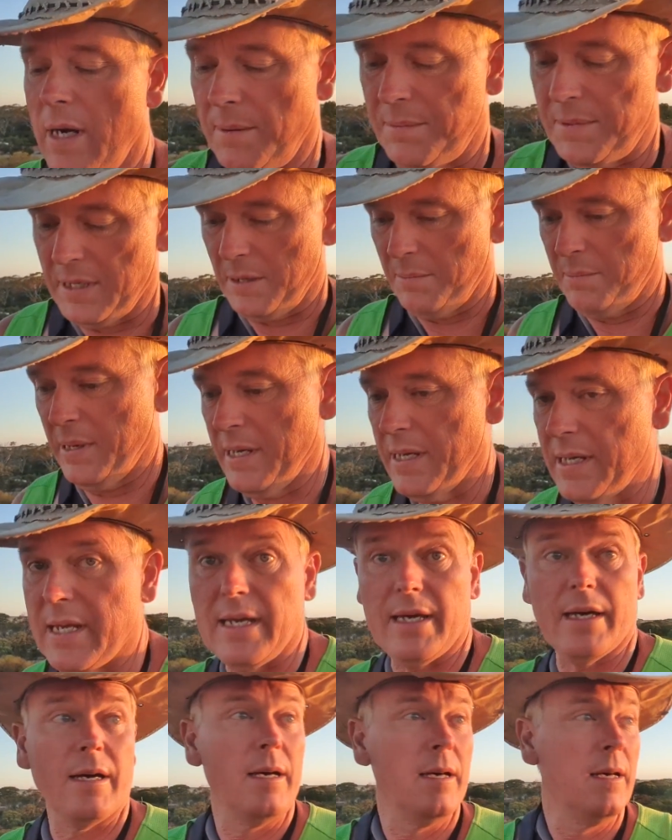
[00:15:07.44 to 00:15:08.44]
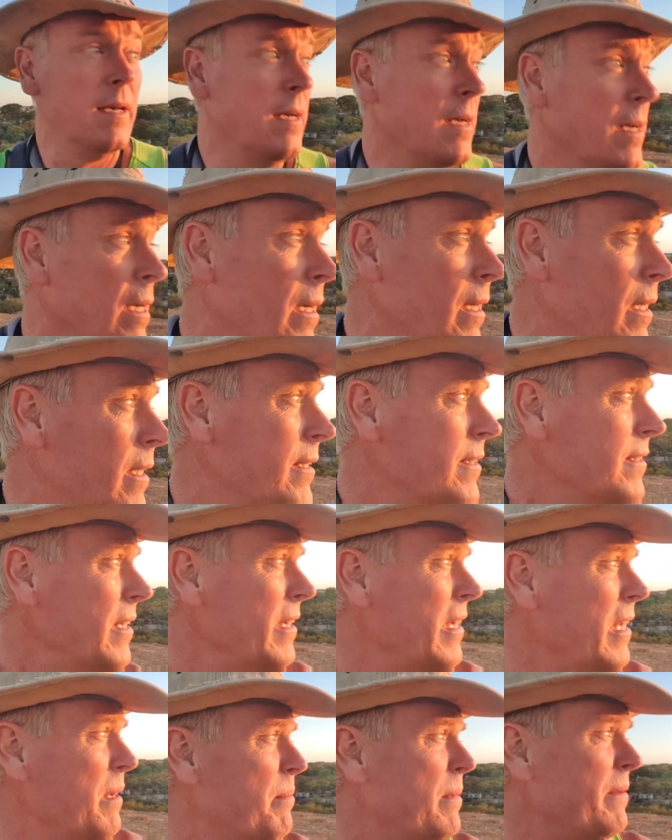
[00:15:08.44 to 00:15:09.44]
get up to the peak here.
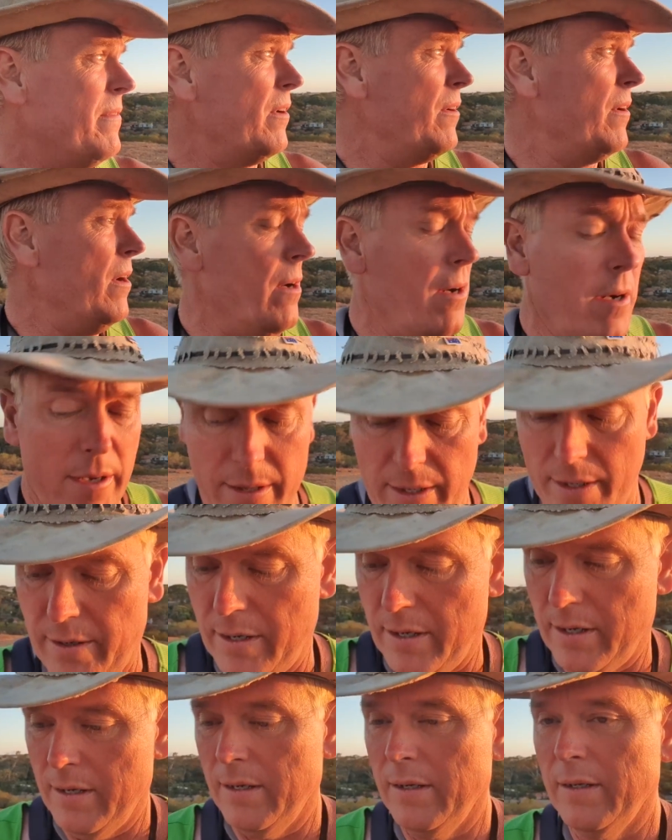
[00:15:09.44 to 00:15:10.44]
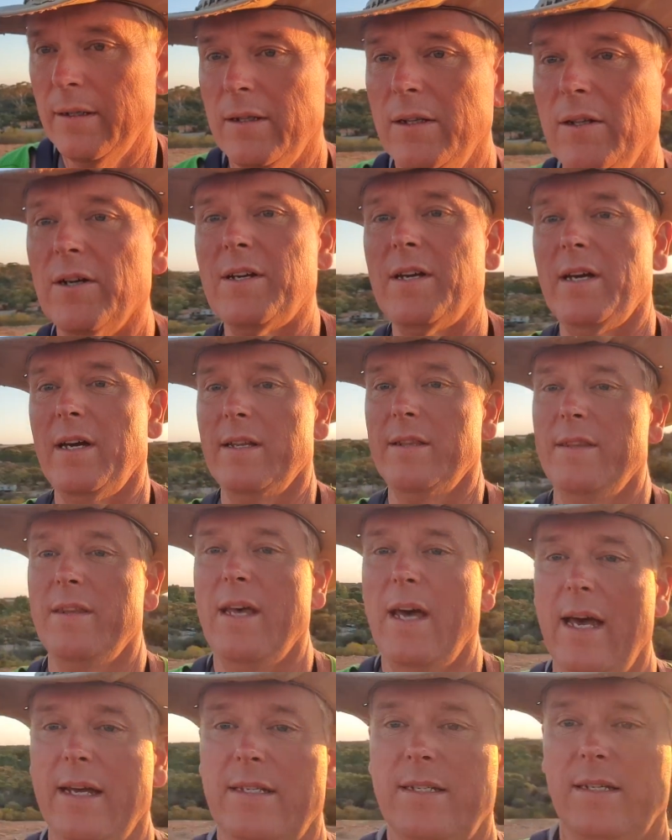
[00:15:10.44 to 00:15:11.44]
Don't need to be very high though. Look
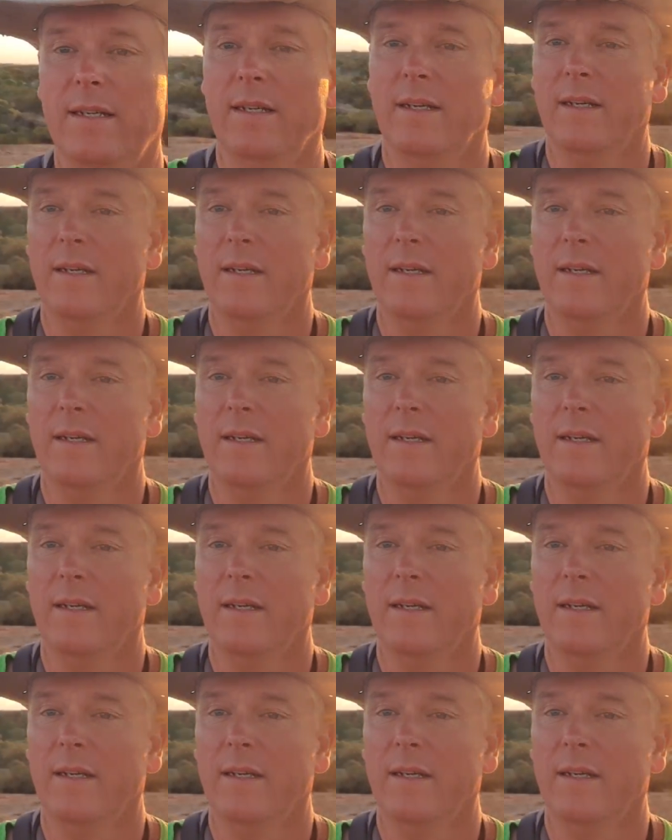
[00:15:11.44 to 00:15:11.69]
at that.